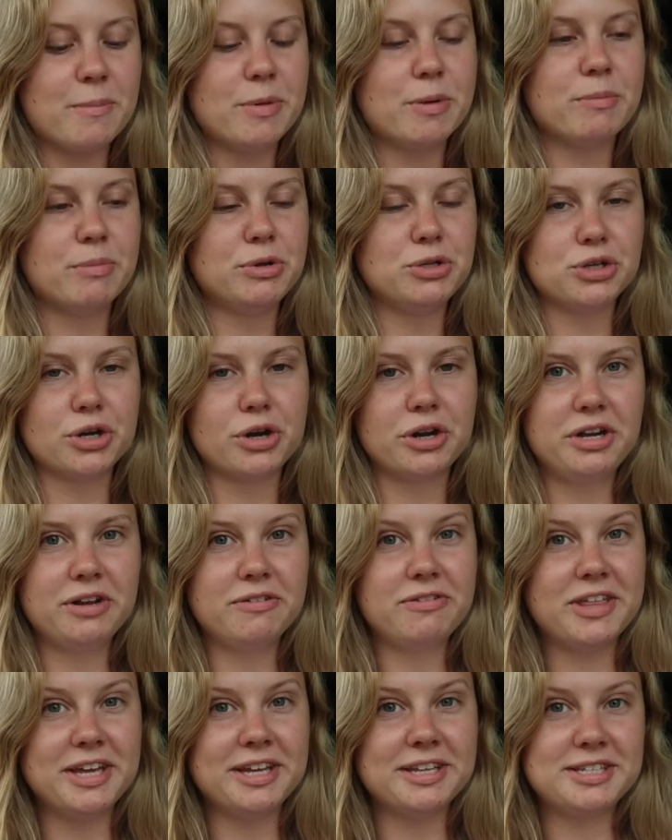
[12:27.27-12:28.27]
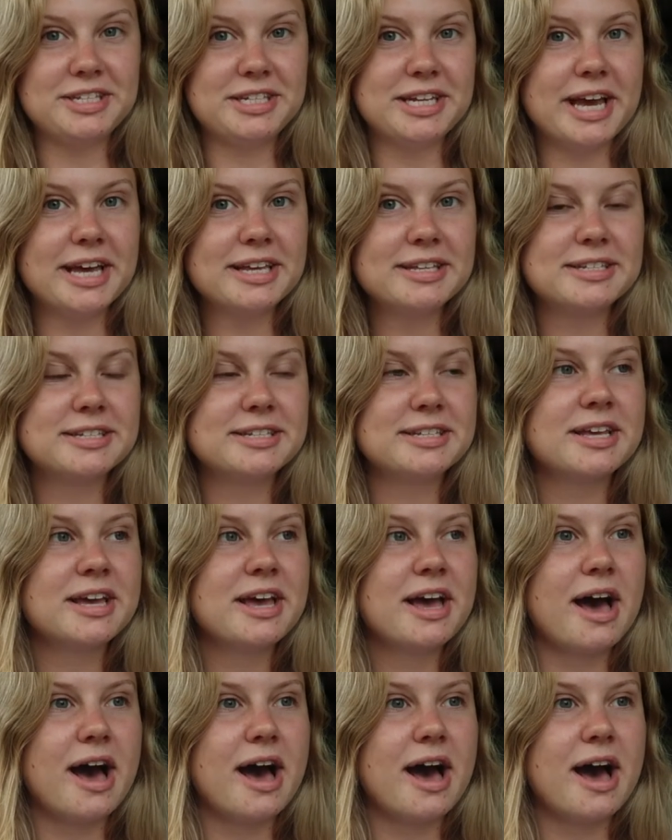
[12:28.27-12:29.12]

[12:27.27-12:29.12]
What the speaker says: Majority of things, yes.